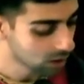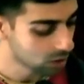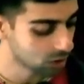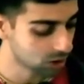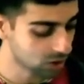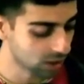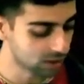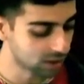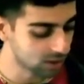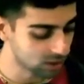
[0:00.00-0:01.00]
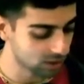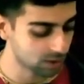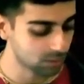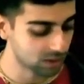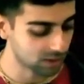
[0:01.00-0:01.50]
Krishna teaches
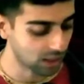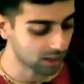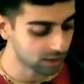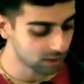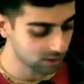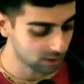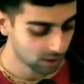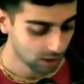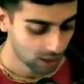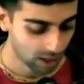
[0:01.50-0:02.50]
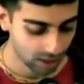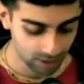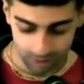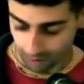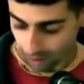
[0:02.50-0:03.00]
him the science.
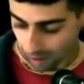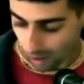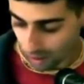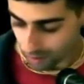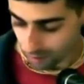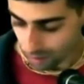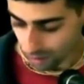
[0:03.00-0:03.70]
And I